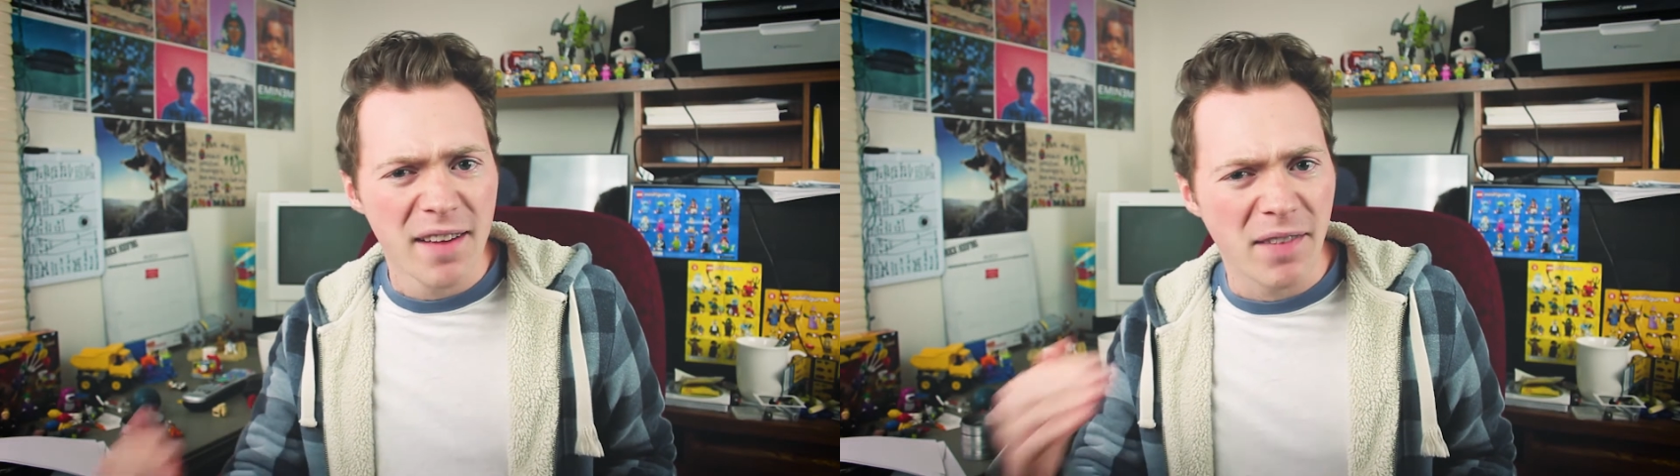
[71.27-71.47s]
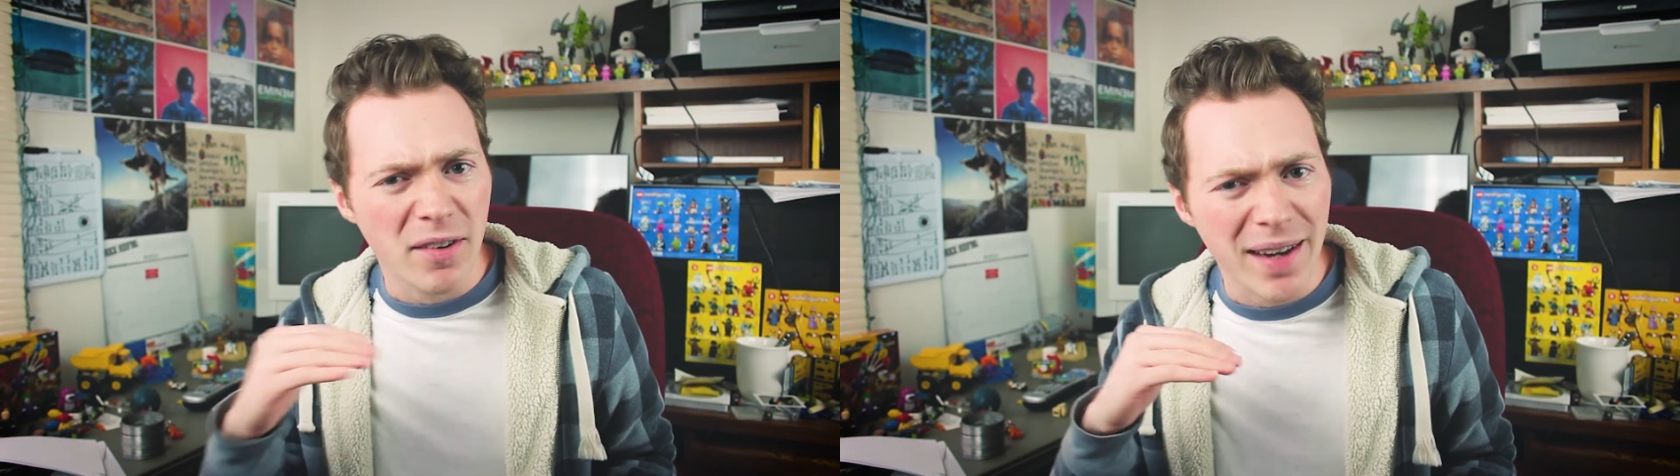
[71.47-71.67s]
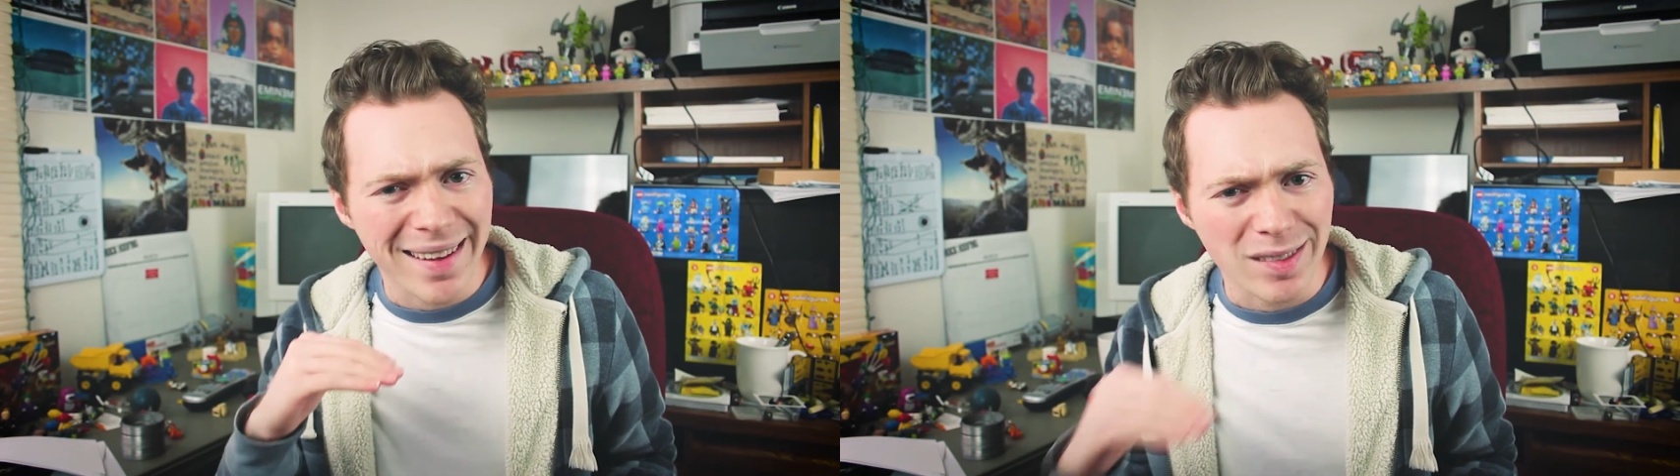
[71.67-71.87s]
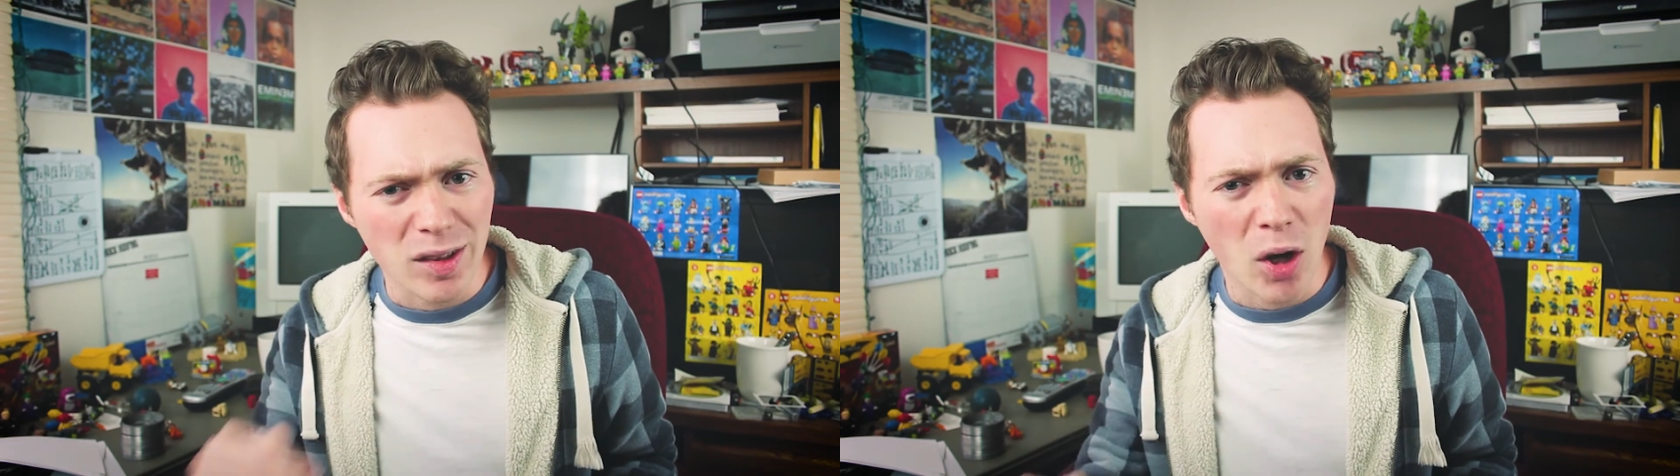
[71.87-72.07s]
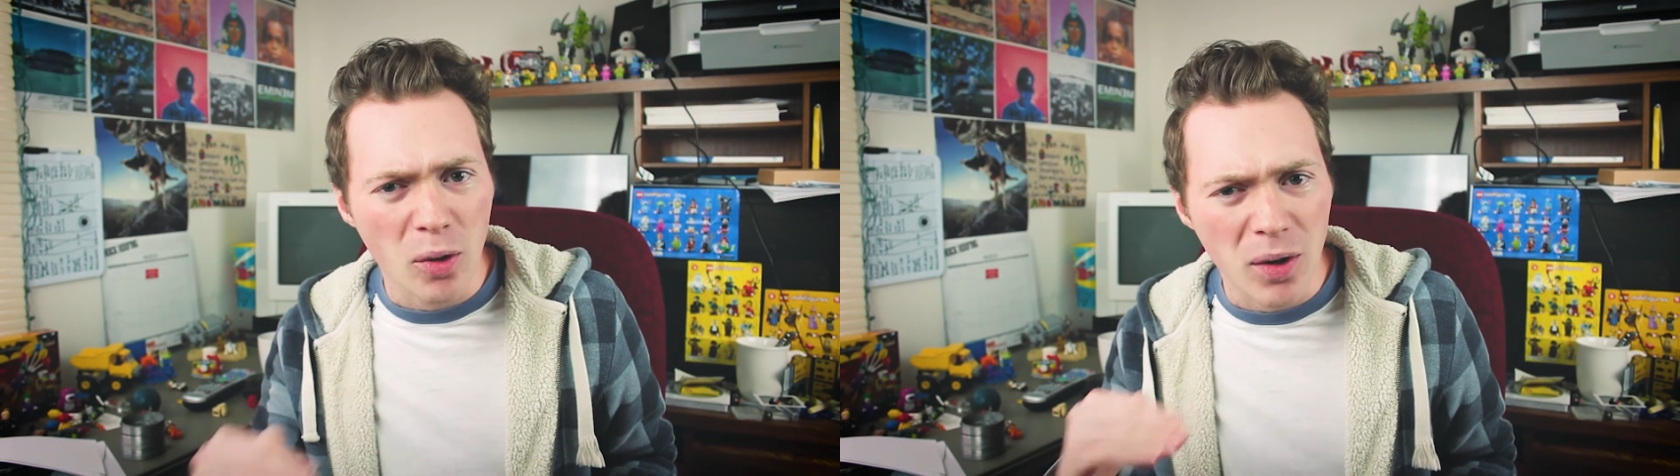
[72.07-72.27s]
very
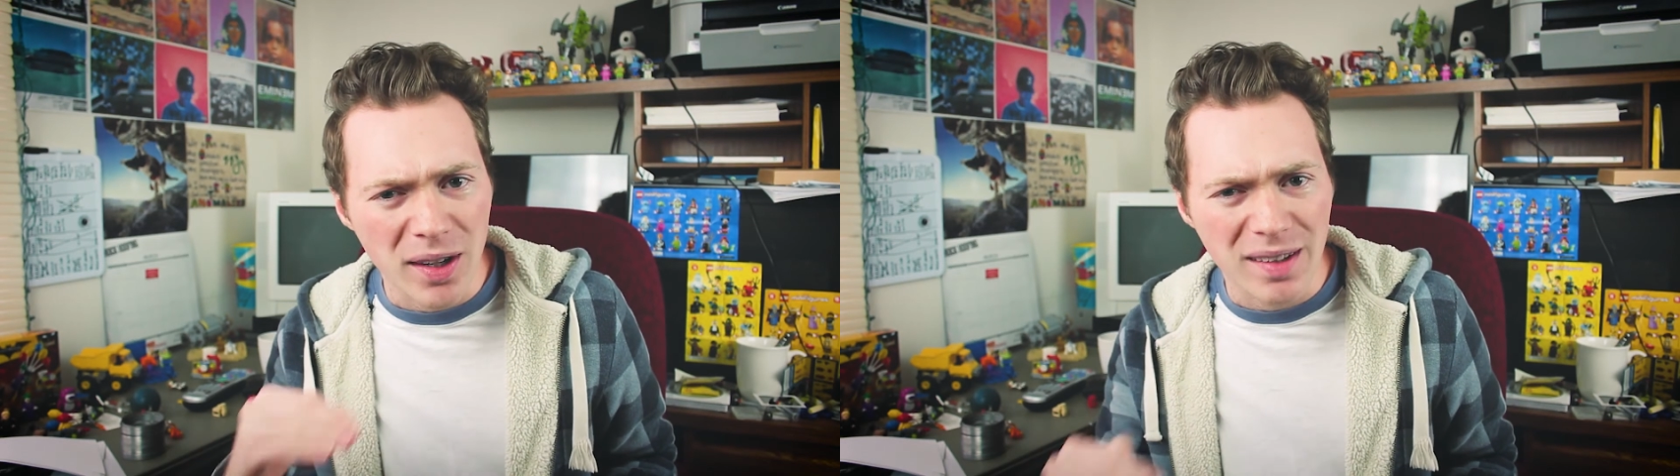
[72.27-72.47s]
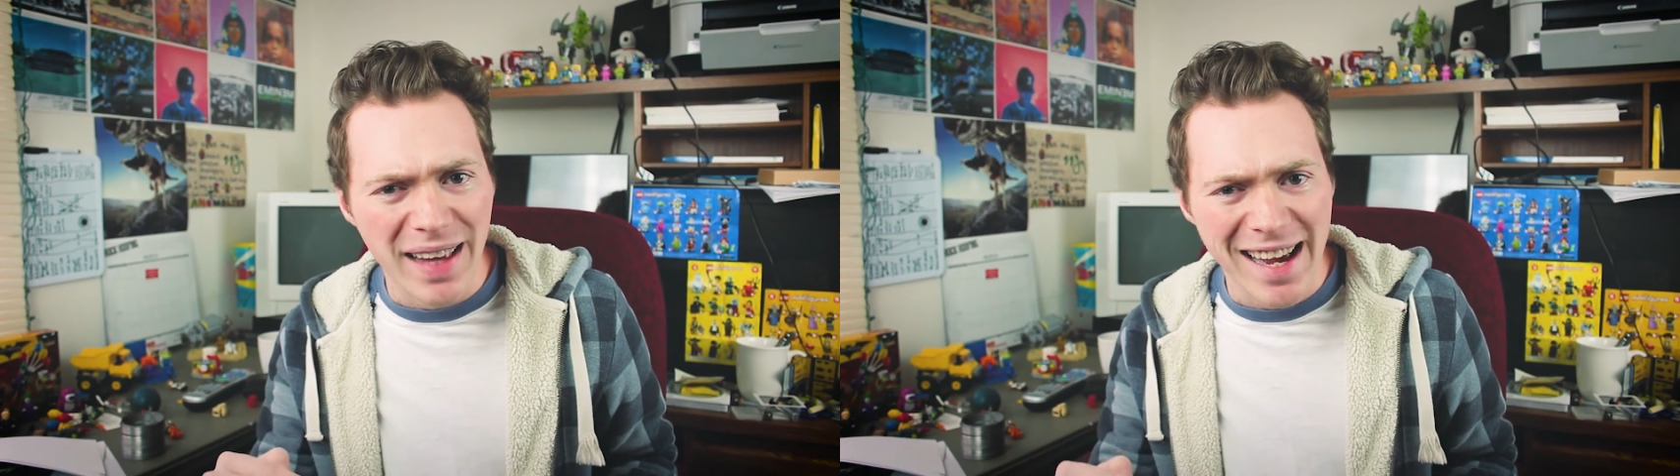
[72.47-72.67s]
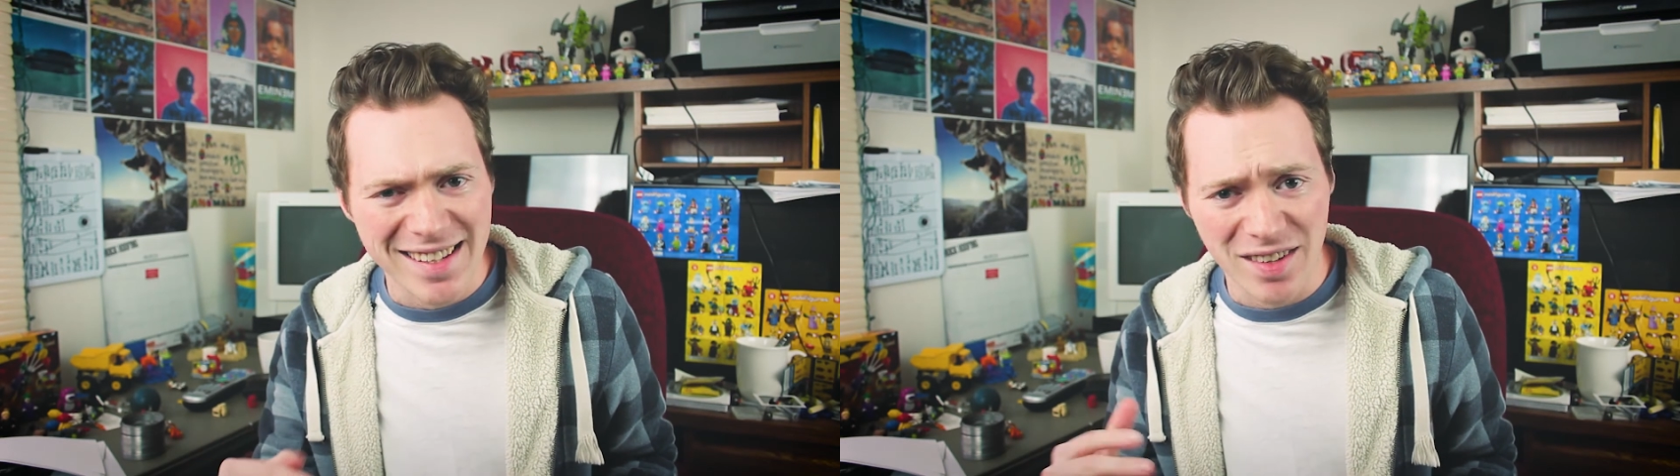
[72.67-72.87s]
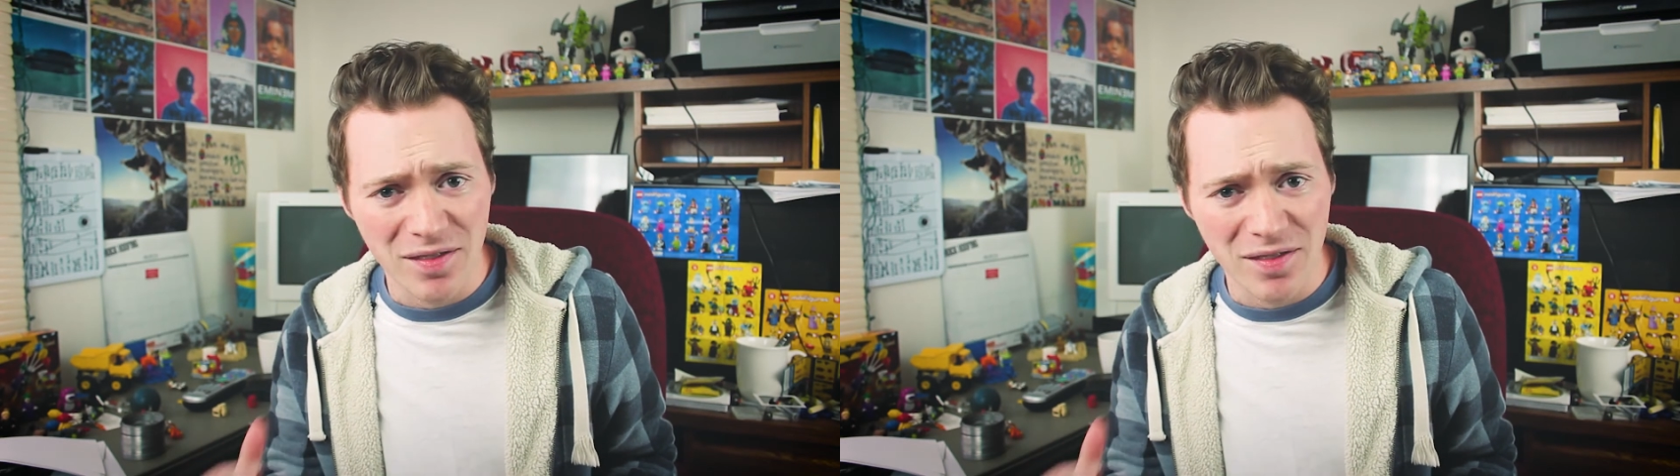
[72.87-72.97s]
lower class